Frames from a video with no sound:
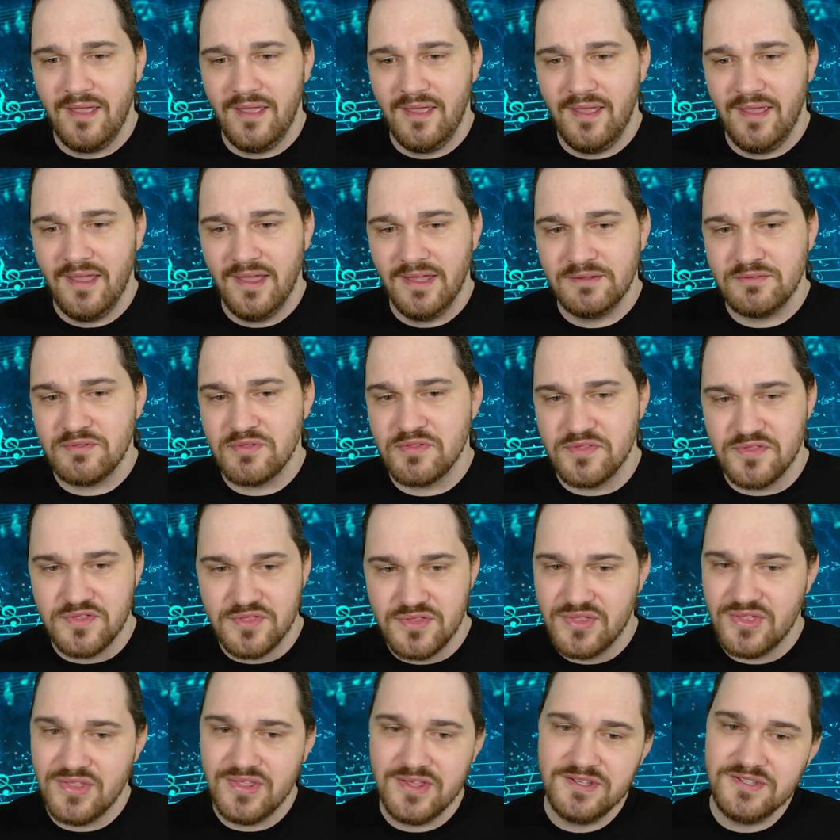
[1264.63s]
And
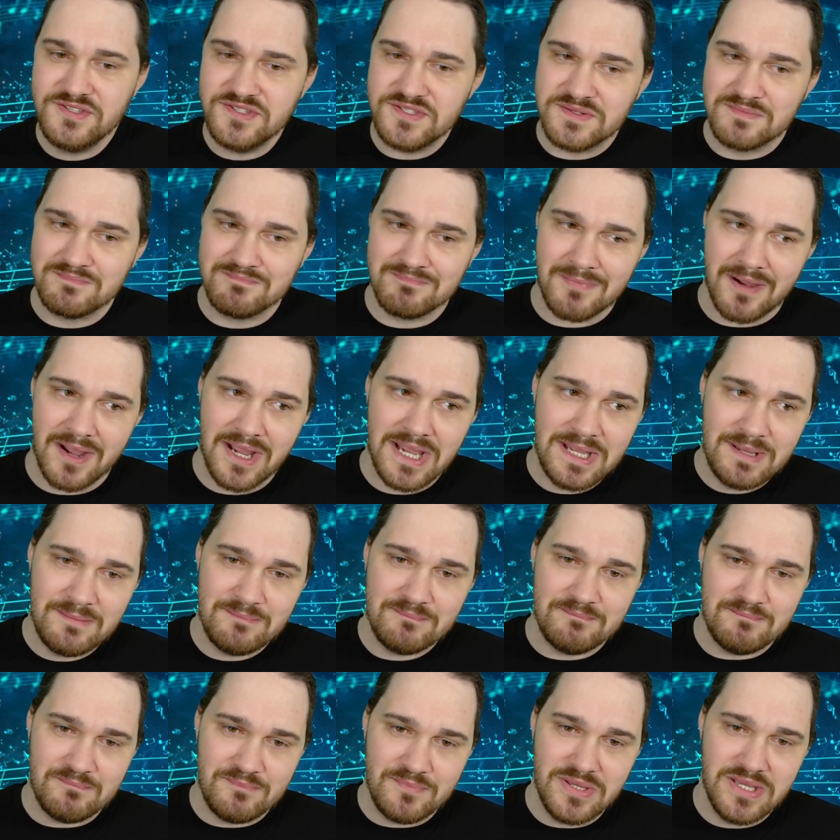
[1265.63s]
this
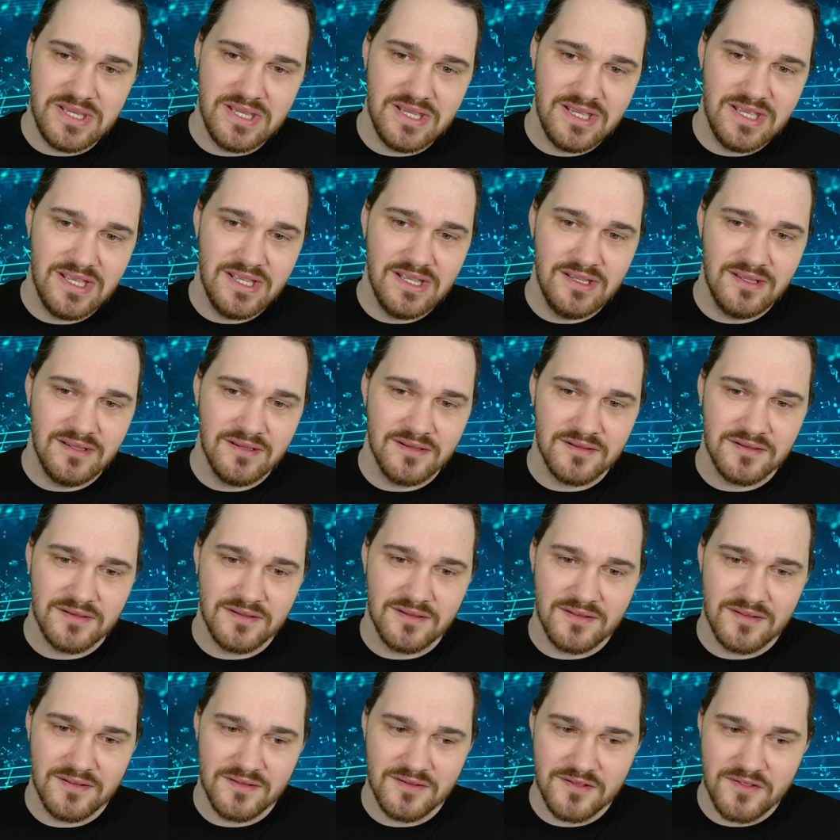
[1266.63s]
might be
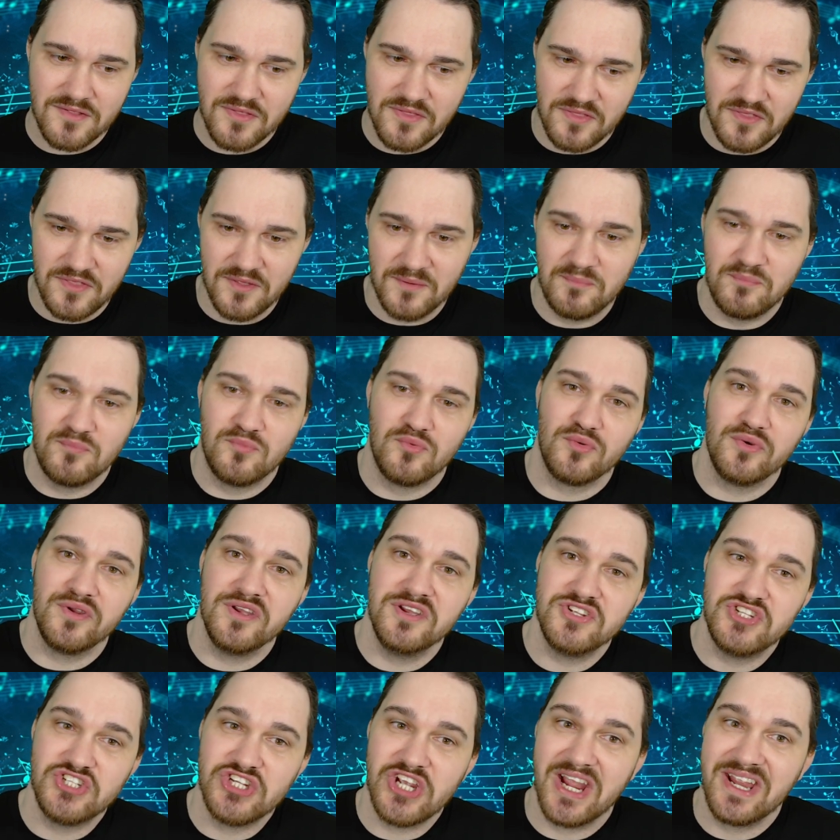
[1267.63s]
the
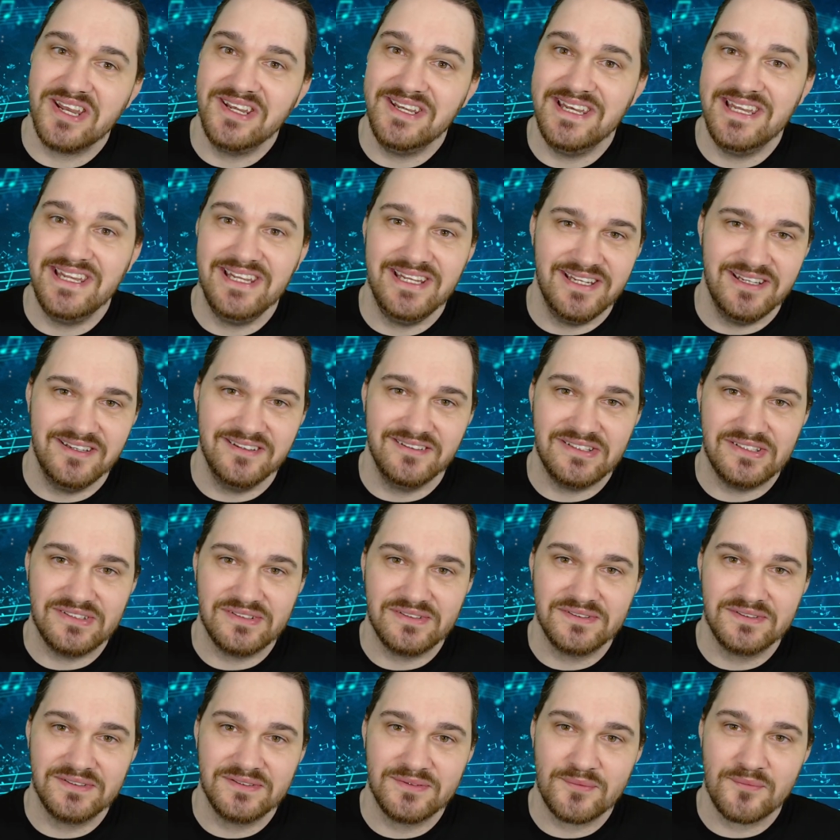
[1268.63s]
bridge I need
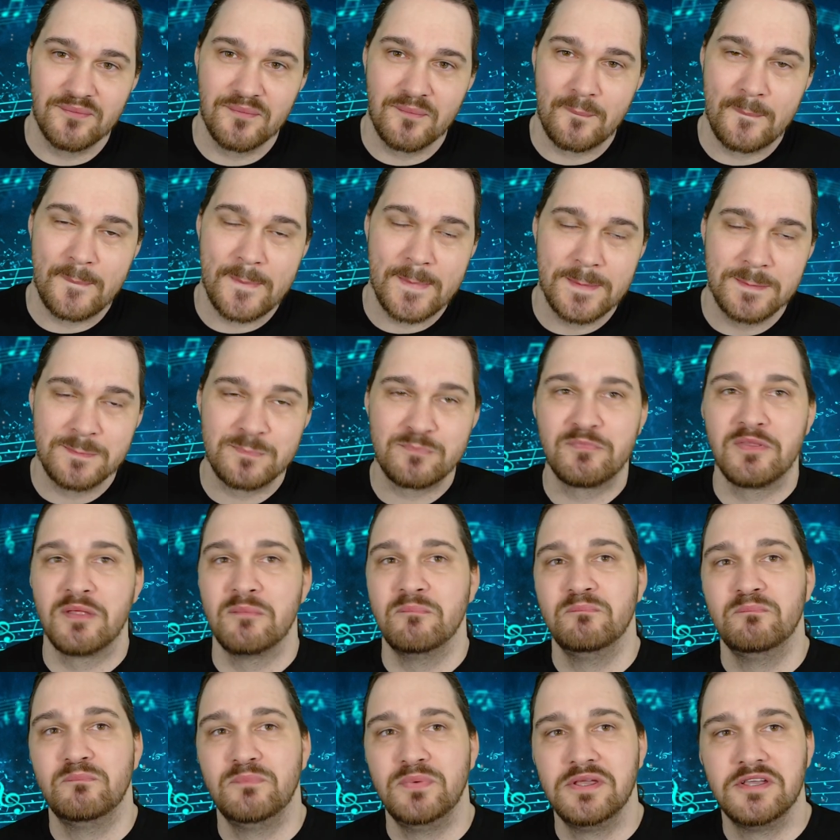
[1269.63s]

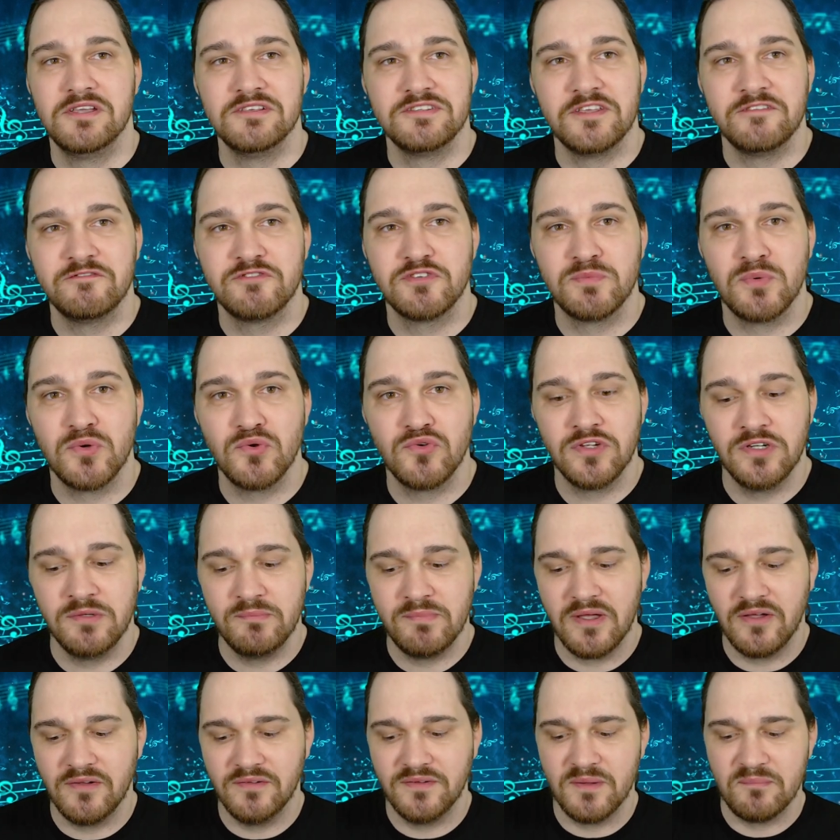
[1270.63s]
because I've spoken
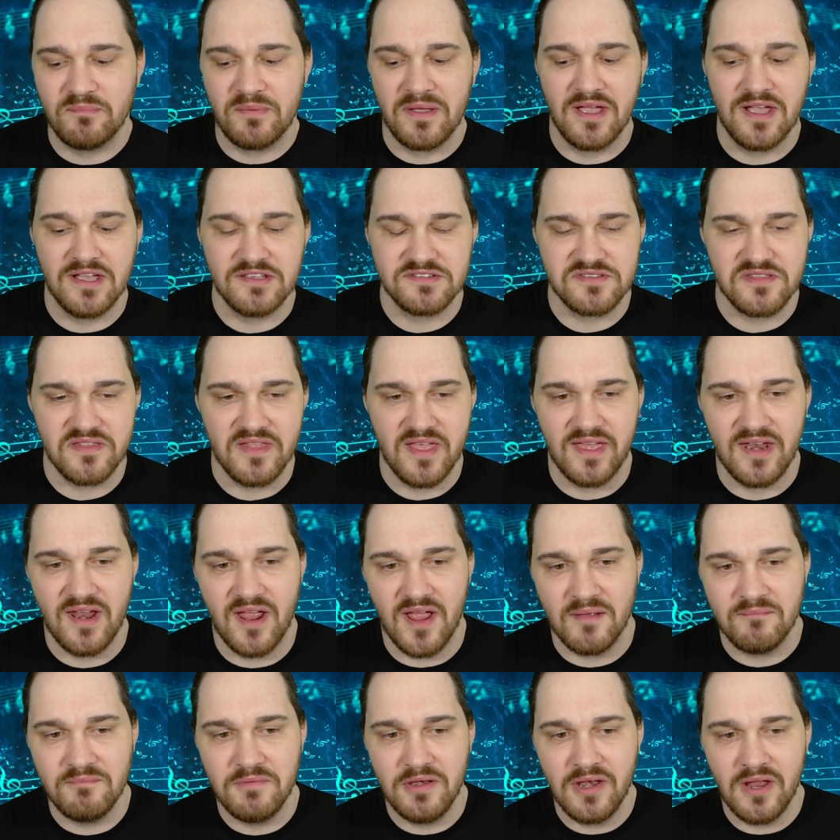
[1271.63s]
about in the past that
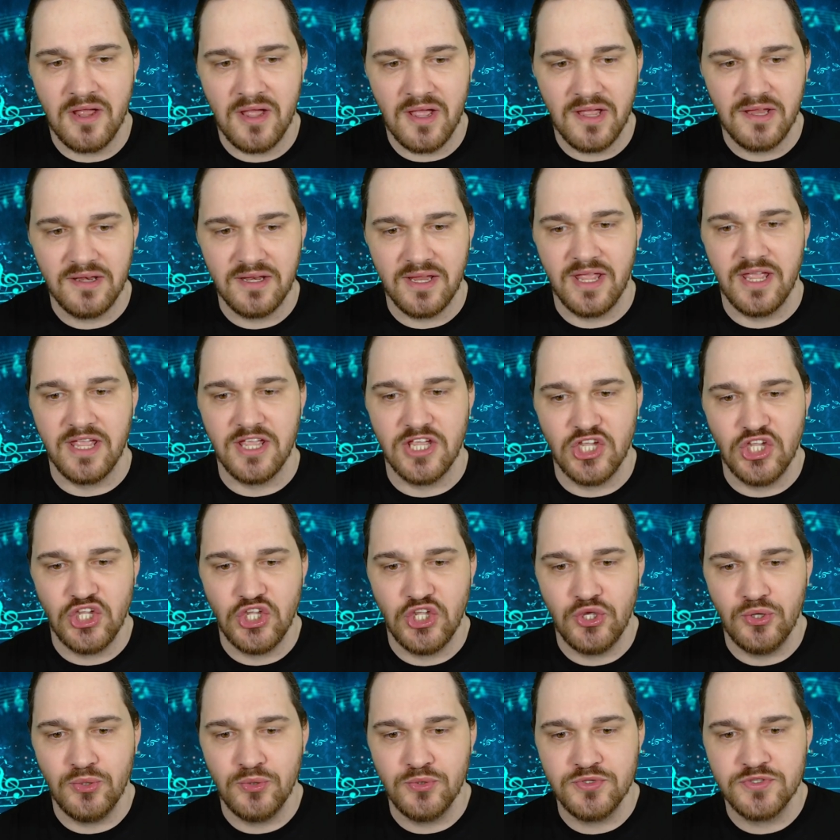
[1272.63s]
I'm not a
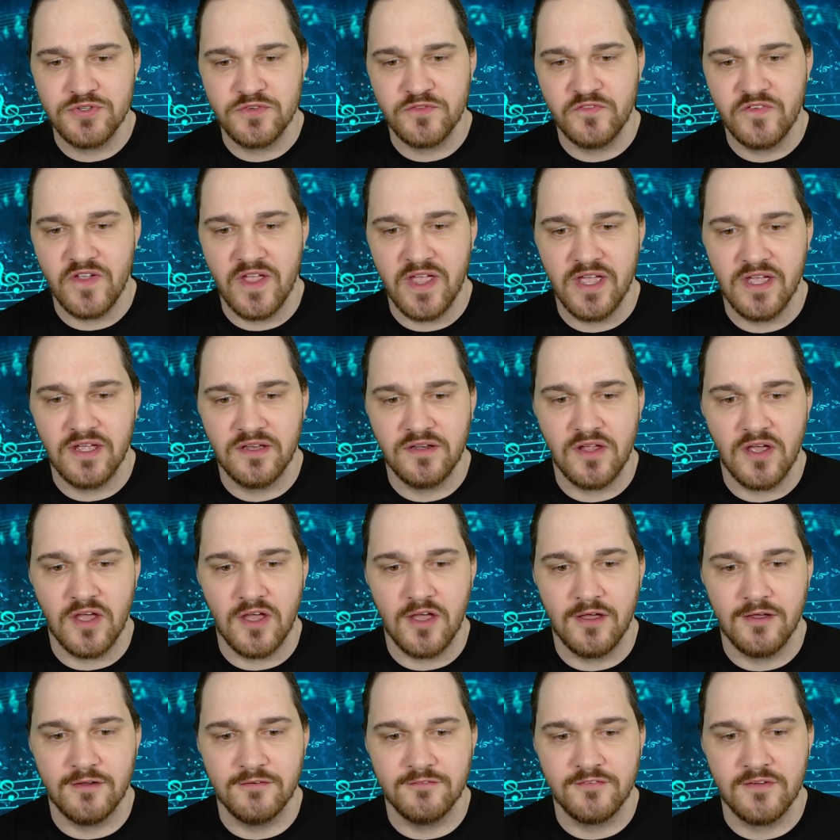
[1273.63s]
huge fan
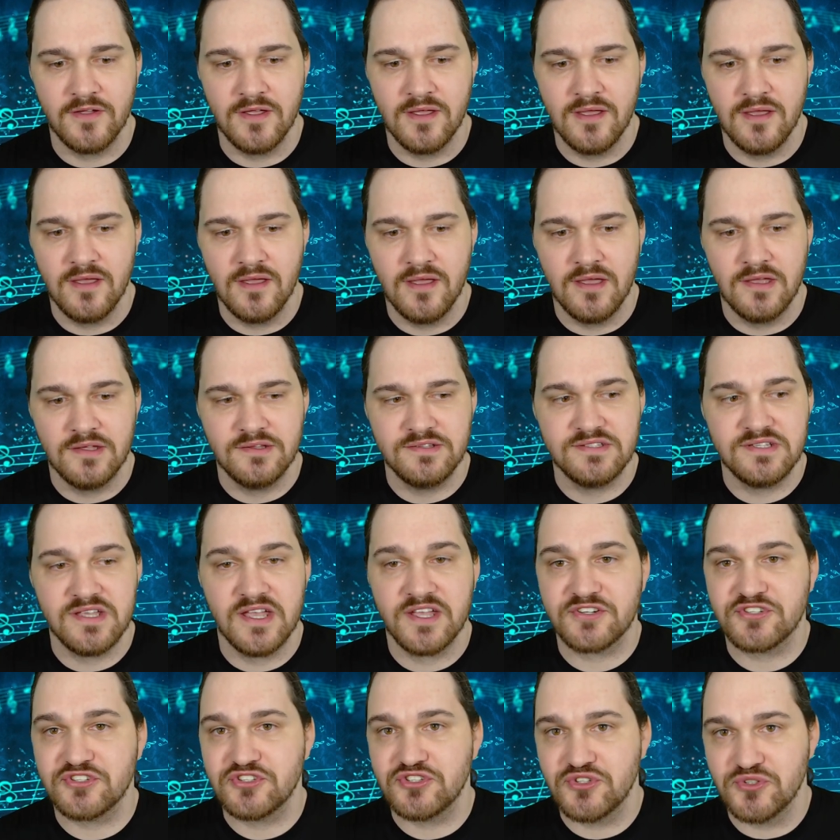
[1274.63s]
of
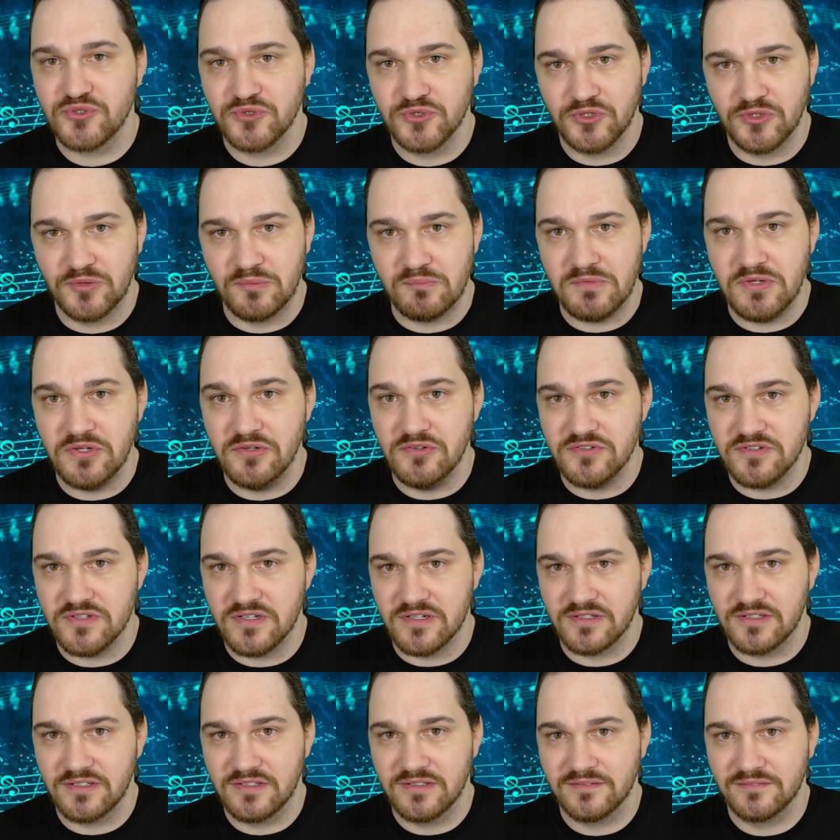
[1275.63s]
textural
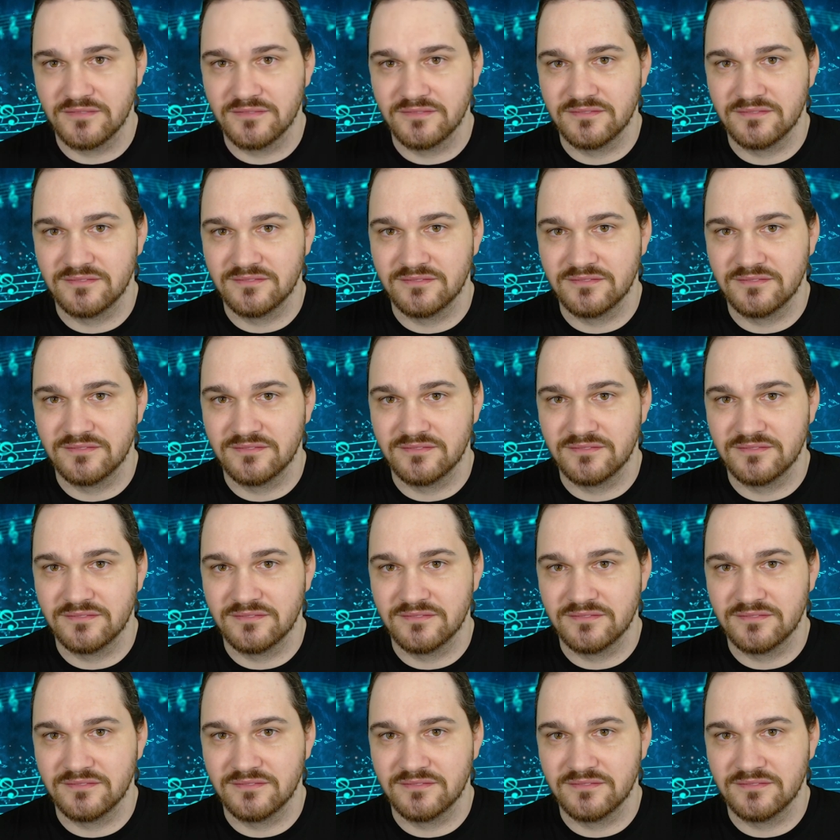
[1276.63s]
music.